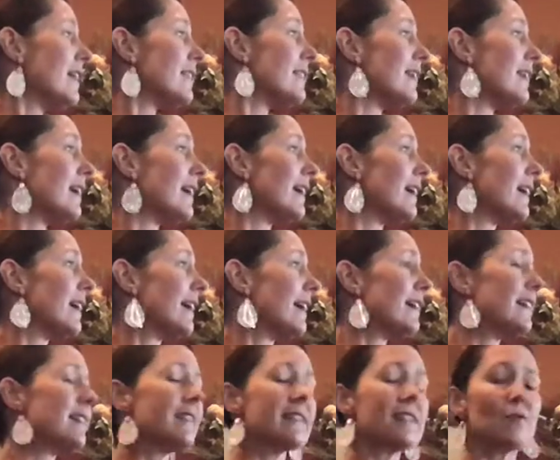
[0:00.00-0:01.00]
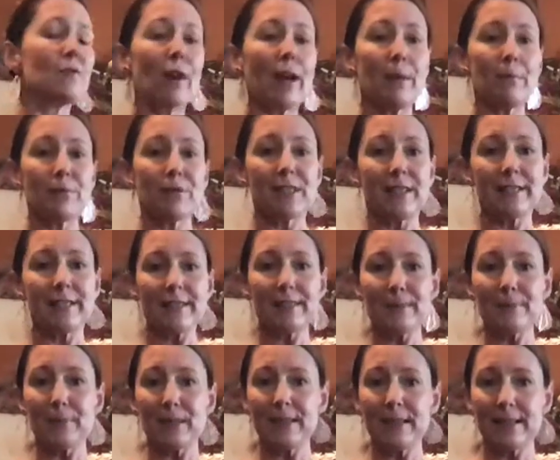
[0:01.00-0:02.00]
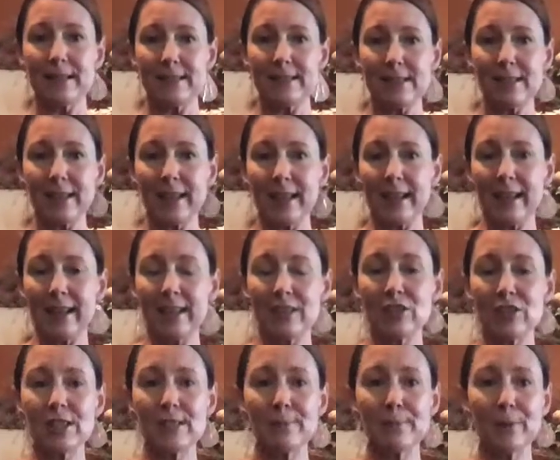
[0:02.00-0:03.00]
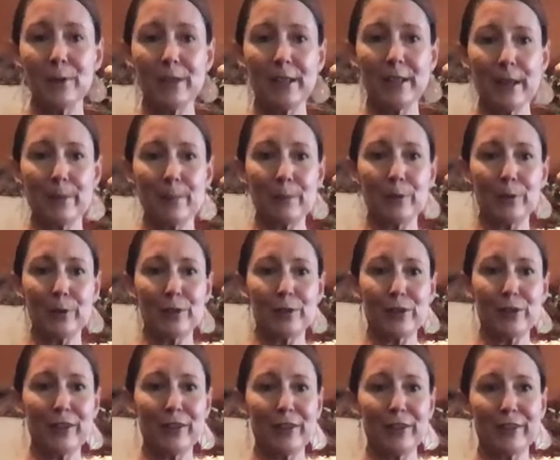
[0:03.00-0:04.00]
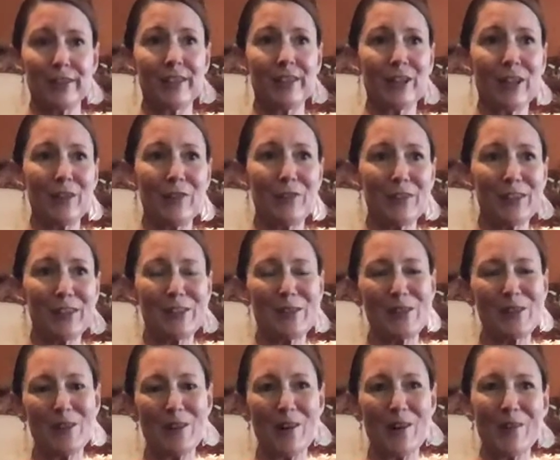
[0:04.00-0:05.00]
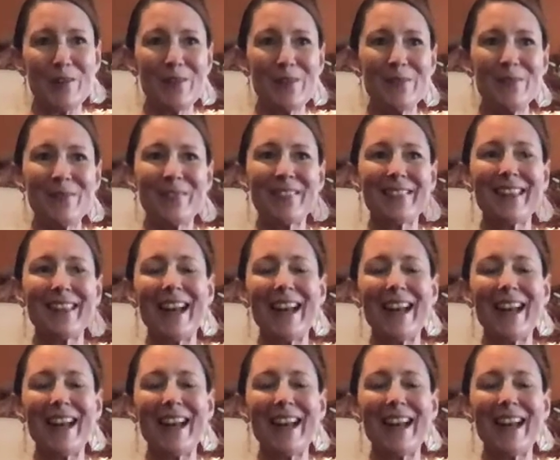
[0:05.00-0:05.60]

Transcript: There is rain predicted, but that's okay. Just put your gumboots on and go for a little stroll.